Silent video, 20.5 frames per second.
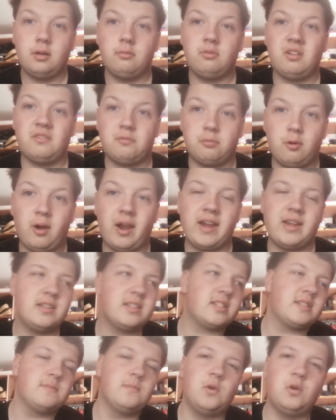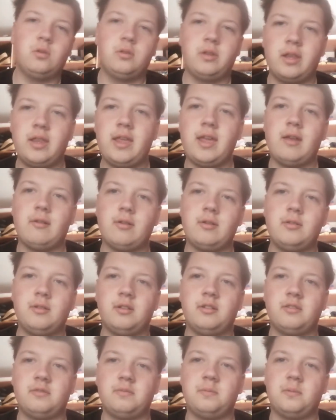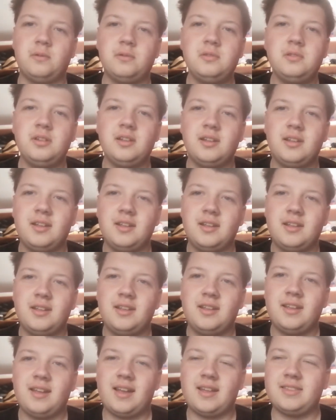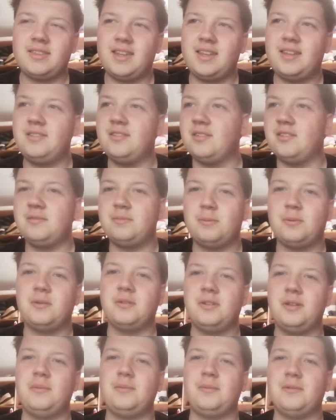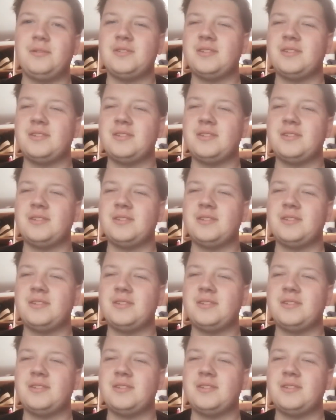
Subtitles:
with rain this morning here in Northbourne, at the Northbourne